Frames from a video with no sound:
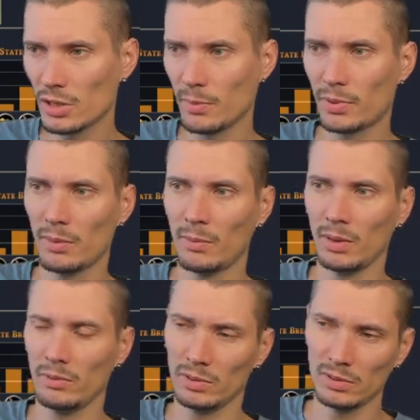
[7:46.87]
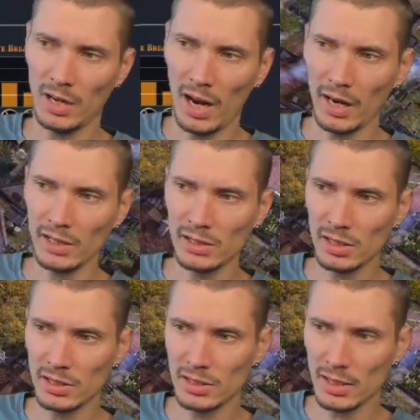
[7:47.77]
They probably will die
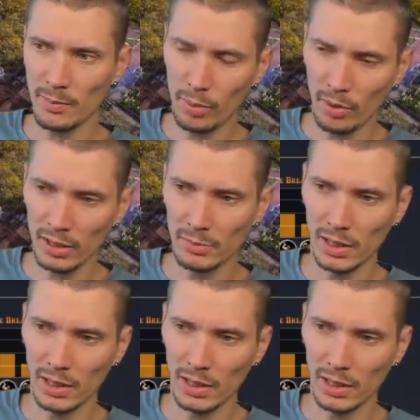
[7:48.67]
at some point,